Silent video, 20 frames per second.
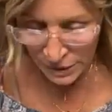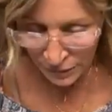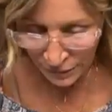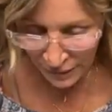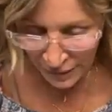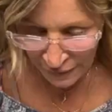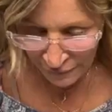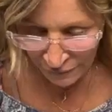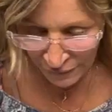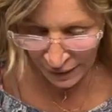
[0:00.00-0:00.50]
to
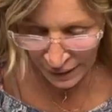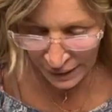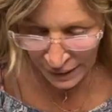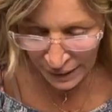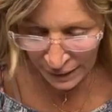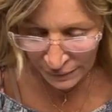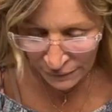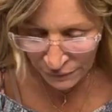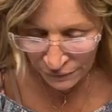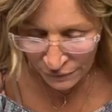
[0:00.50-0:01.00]
turn that fan
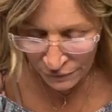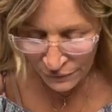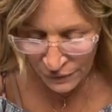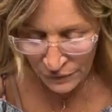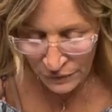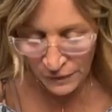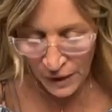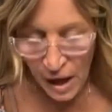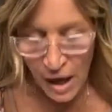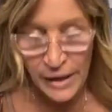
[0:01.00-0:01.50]
on.
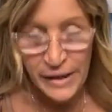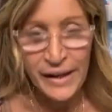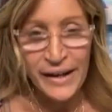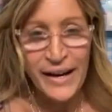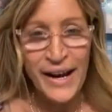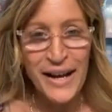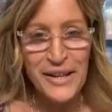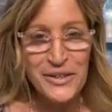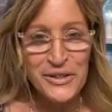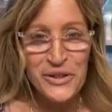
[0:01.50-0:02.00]

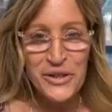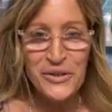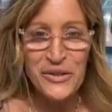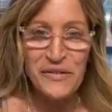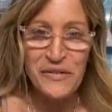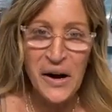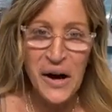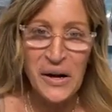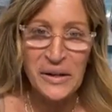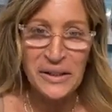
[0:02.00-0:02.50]
I had to turn
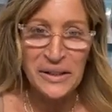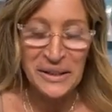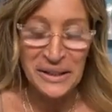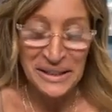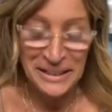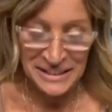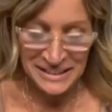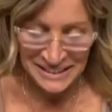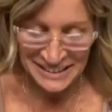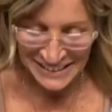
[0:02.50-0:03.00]
the fan
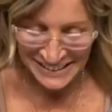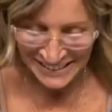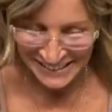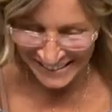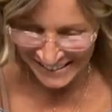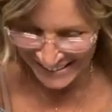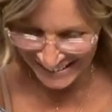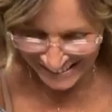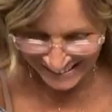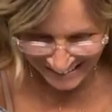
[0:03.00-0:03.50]
on.
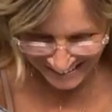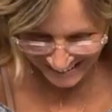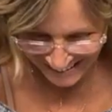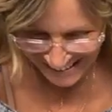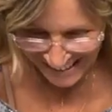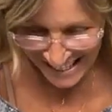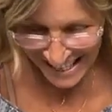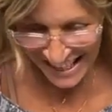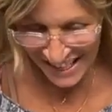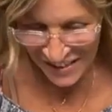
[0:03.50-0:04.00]

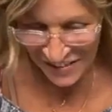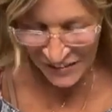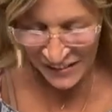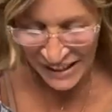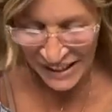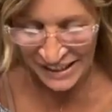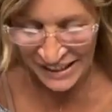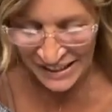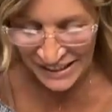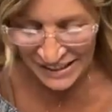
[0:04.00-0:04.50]
The
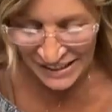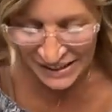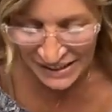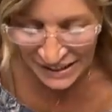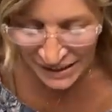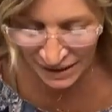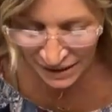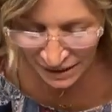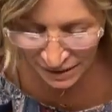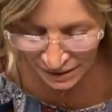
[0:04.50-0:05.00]
fan.
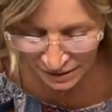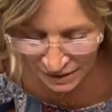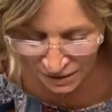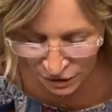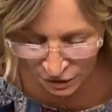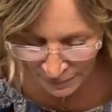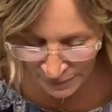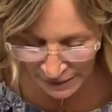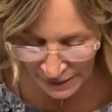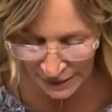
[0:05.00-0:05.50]

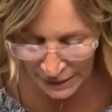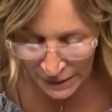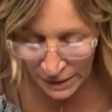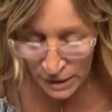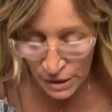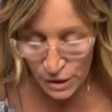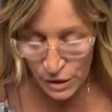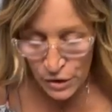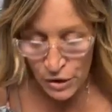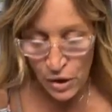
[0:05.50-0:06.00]
Did you make that?
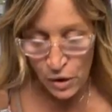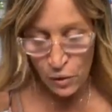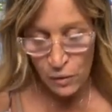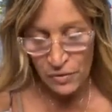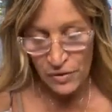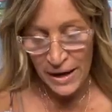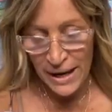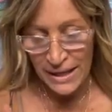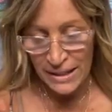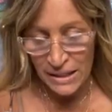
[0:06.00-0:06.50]

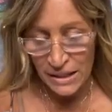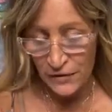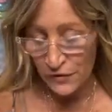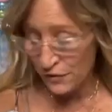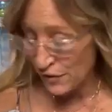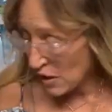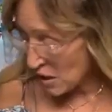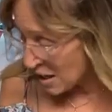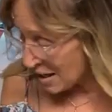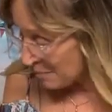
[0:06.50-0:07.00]
No, that's
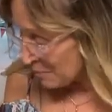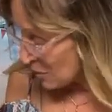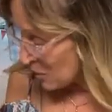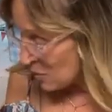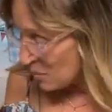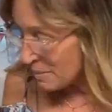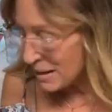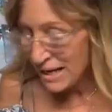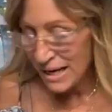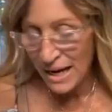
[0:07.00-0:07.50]
from,
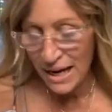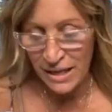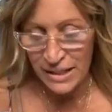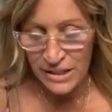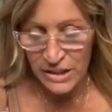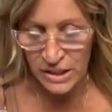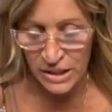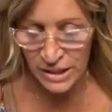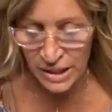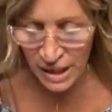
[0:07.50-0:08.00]
oh my God,
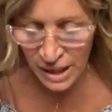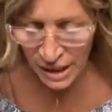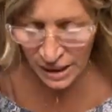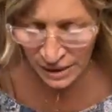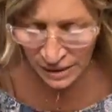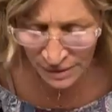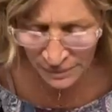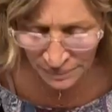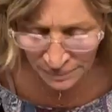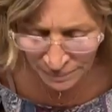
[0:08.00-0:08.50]
is she
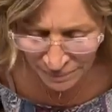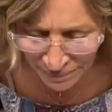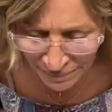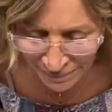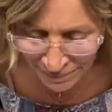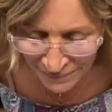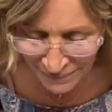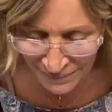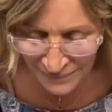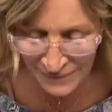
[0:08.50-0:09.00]
on?
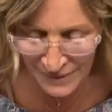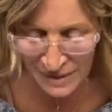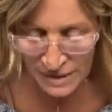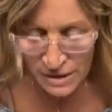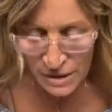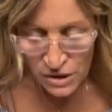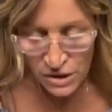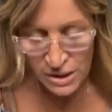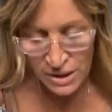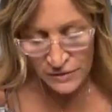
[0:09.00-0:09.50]

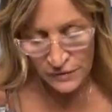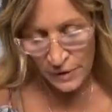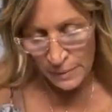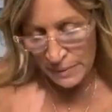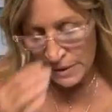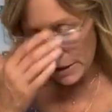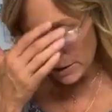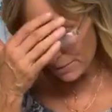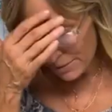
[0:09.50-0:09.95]
She's from the